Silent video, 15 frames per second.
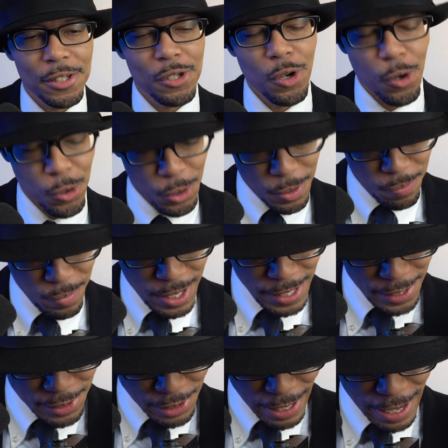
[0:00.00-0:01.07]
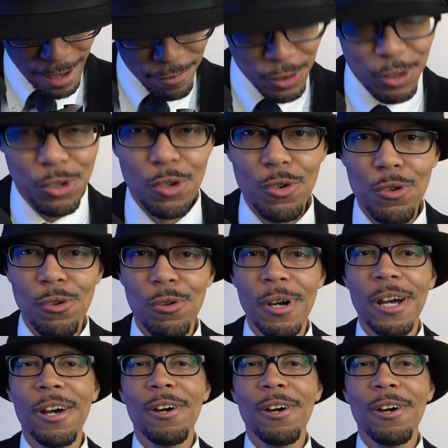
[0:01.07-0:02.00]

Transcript: so it means I have to do